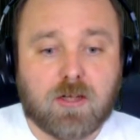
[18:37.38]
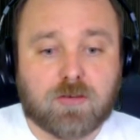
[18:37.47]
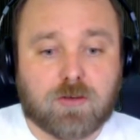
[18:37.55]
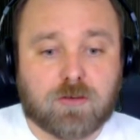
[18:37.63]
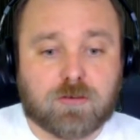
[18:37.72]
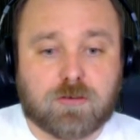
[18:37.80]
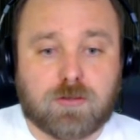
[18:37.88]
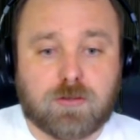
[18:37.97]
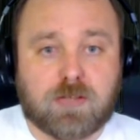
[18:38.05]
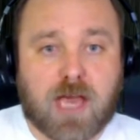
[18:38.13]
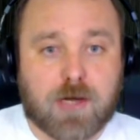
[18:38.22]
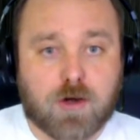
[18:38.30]
there's two
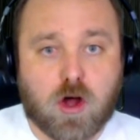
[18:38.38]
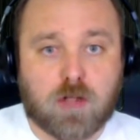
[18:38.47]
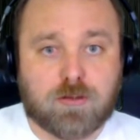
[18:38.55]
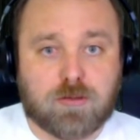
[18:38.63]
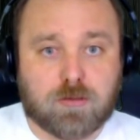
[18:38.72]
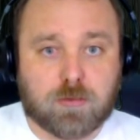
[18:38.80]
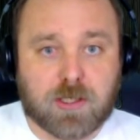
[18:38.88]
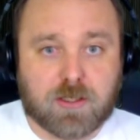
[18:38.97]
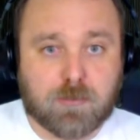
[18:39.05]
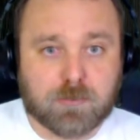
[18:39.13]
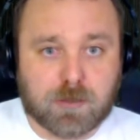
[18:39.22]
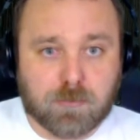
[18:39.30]
technologies when it
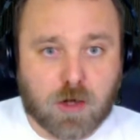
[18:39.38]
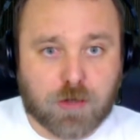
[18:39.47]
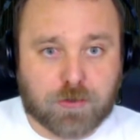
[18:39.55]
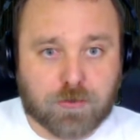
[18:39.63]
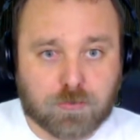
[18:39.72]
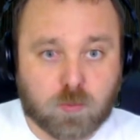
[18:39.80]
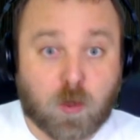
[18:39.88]
comes to monitors.